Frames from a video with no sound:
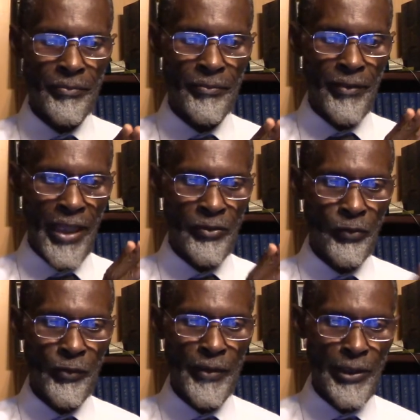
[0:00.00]
that
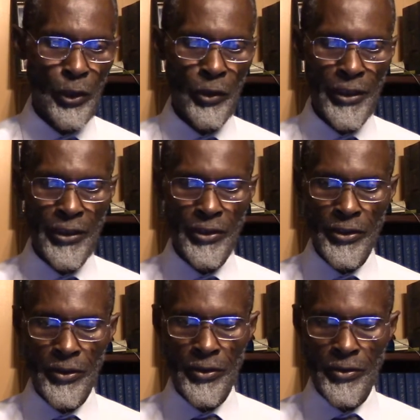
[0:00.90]
we were looking
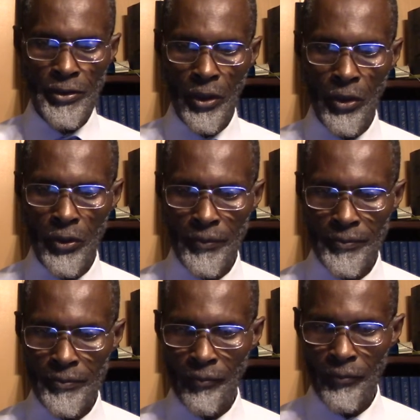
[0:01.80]
to. So
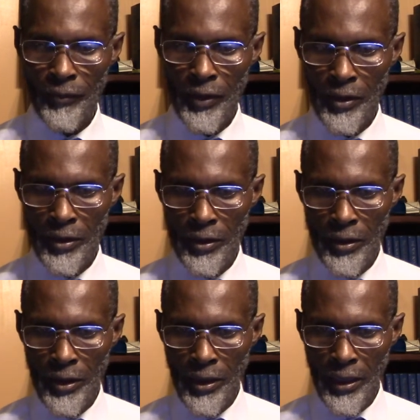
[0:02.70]

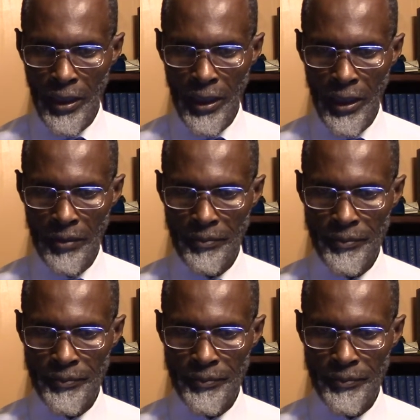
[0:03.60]
um,